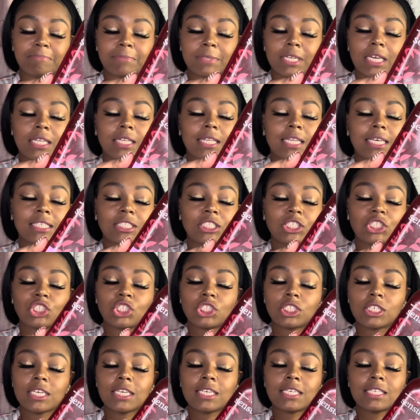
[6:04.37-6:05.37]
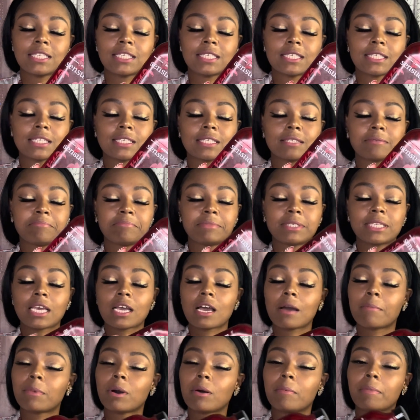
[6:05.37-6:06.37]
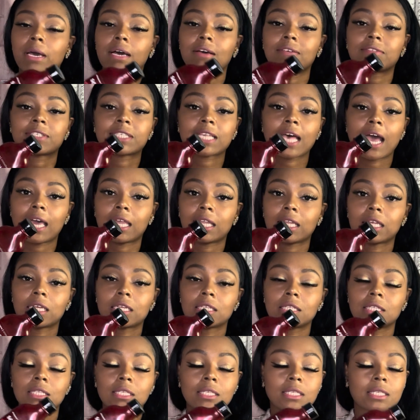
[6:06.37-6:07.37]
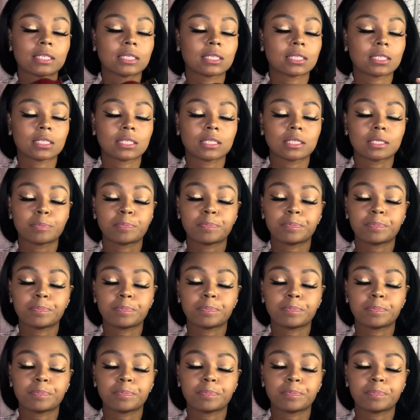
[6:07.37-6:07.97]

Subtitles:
Let's just take a moment of silence.